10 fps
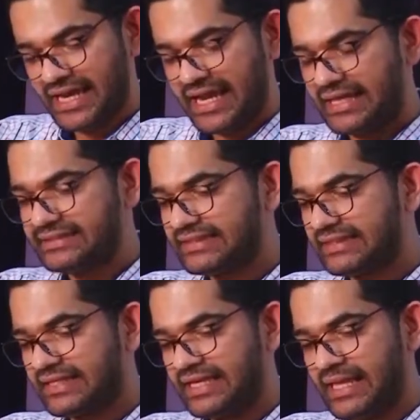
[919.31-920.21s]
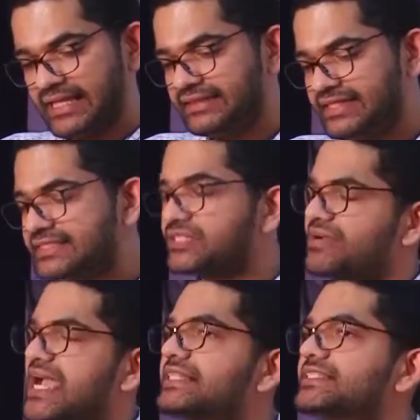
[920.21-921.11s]
And this
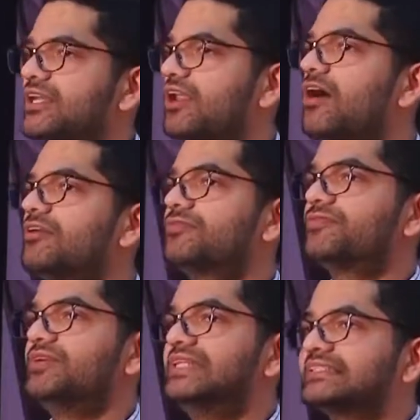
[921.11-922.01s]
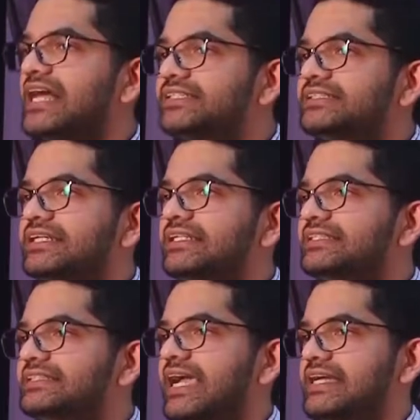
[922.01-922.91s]
creates a lot of discussion in the
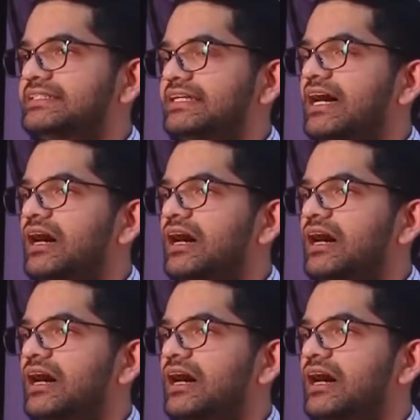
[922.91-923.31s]
state.